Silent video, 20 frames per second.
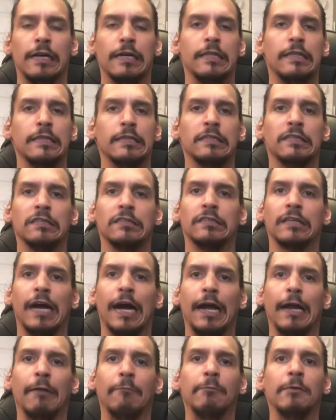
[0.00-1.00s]
this
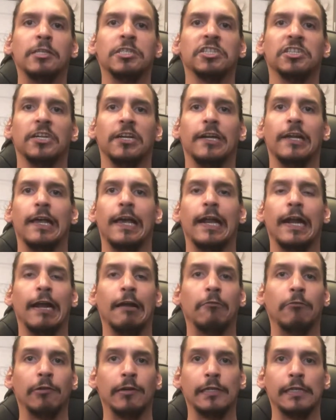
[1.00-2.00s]
entire mission, and I
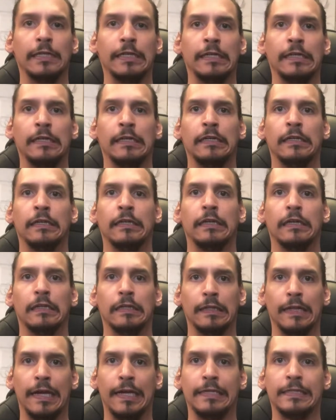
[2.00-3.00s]
really
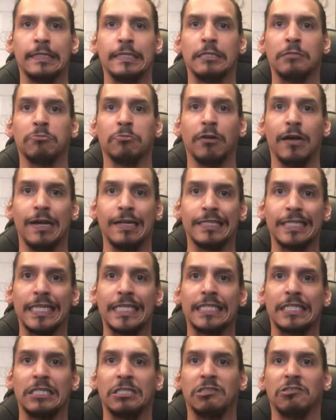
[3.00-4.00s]
liked his
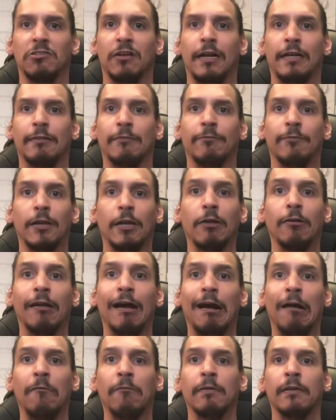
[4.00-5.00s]
process in trying to figure
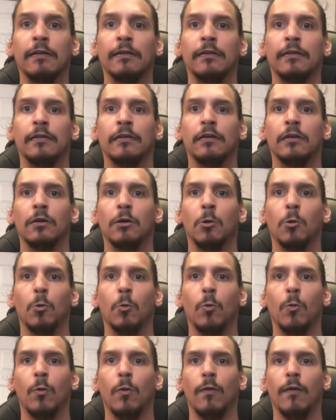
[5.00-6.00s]
out
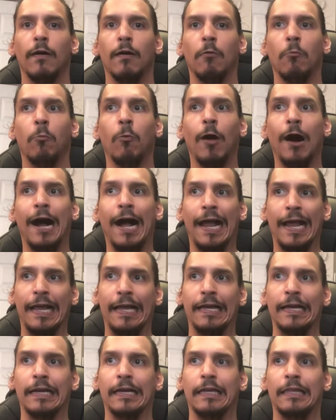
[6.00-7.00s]

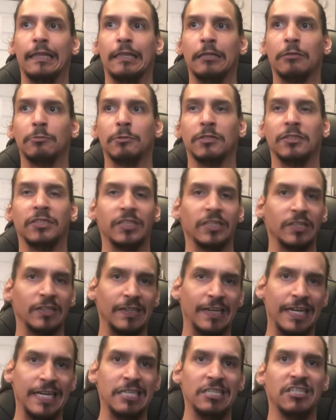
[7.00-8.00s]
why this
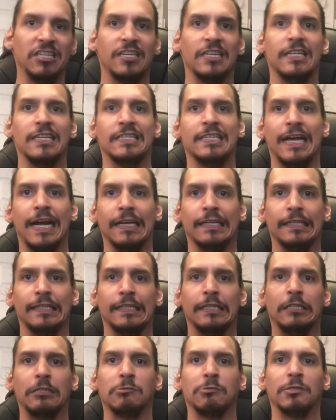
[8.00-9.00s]
particular agent is acting
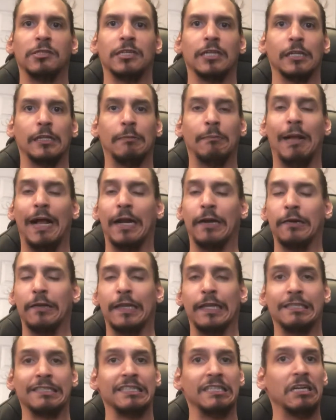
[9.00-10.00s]
in this particular manner.
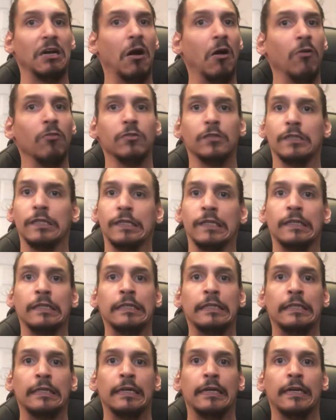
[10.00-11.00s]
That's the only
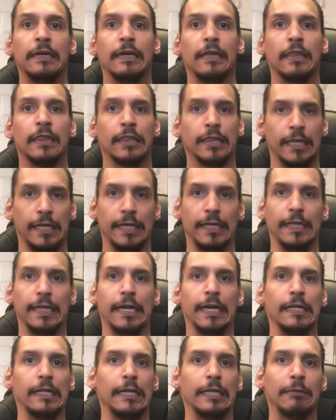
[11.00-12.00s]
thing that
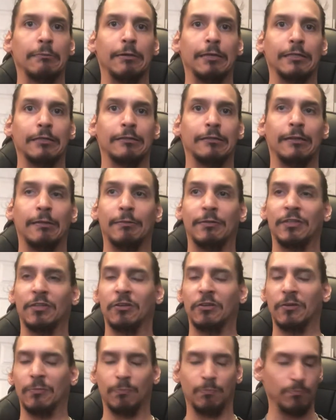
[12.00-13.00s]
I liked about this
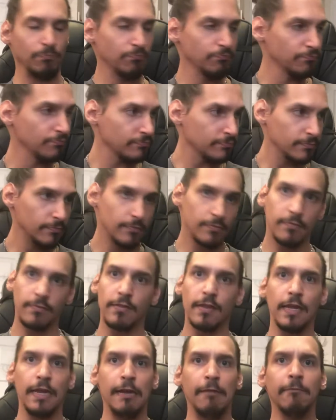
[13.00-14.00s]
episode.
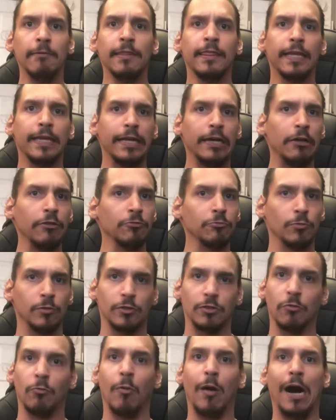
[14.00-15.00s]
Everything else
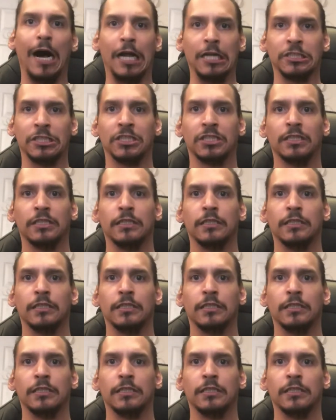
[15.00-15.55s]
was a wash.